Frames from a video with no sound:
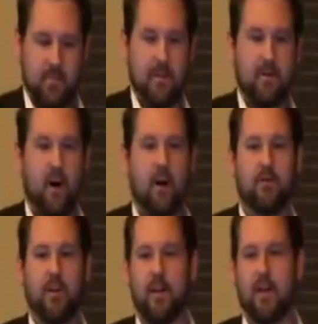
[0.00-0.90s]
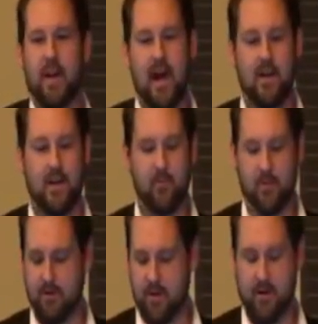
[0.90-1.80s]
be involved in and how they
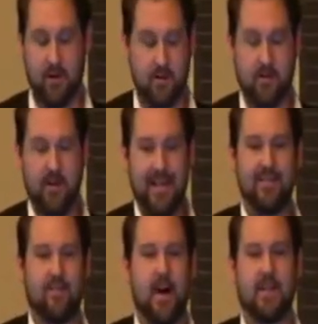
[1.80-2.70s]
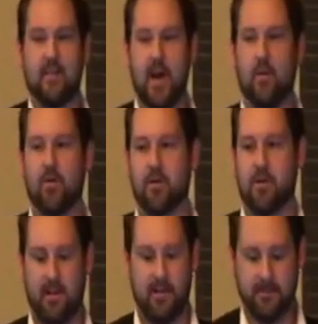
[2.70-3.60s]
want and the information they want to
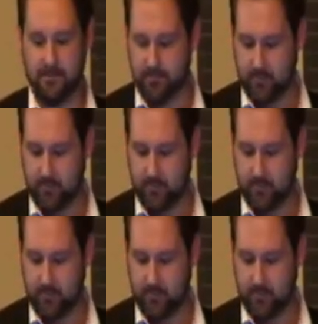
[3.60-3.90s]
see.